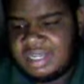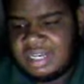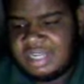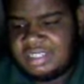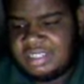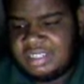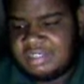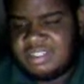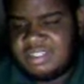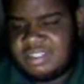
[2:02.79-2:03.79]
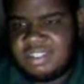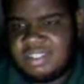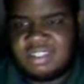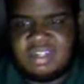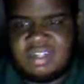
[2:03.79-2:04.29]
recently started getting
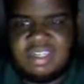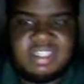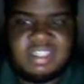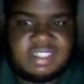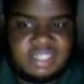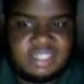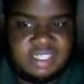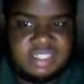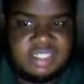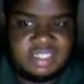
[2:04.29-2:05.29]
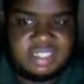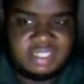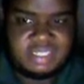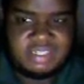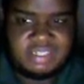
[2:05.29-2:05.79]
into the
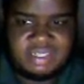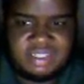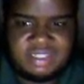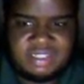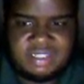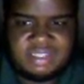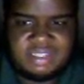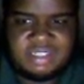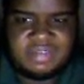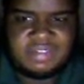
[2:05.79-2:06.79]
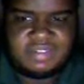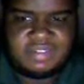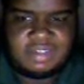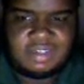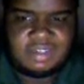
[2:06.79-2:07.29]
series and stuff. It's awesome.
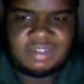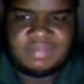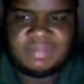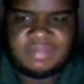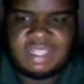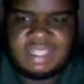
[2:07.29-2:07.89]
Like,